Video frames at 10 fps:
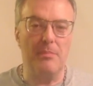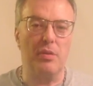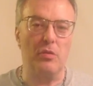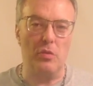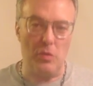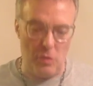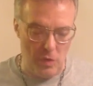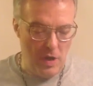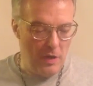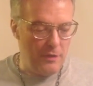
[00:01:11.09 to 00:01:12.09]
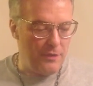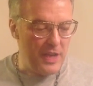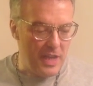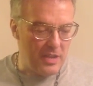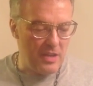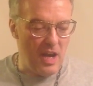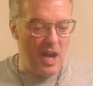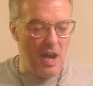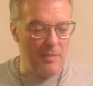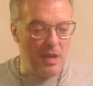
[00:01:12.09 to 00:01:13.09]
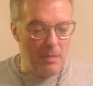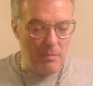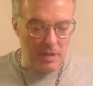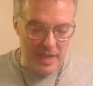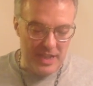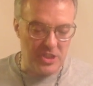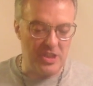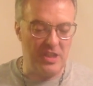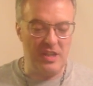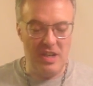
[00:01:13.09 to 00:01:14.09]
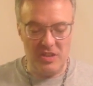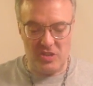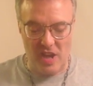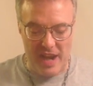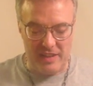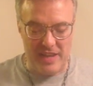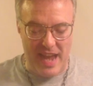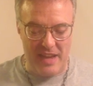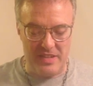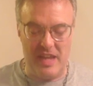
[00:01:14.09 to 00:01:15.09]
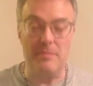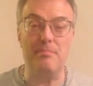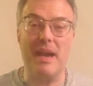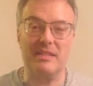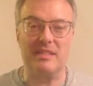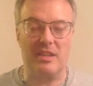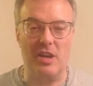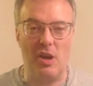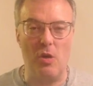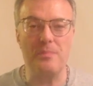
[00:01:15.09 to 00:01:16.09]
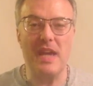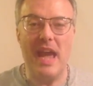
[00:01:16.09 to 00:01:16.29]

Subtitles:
Peru, Vietnam, Malaysia, Thailand, and Mexico,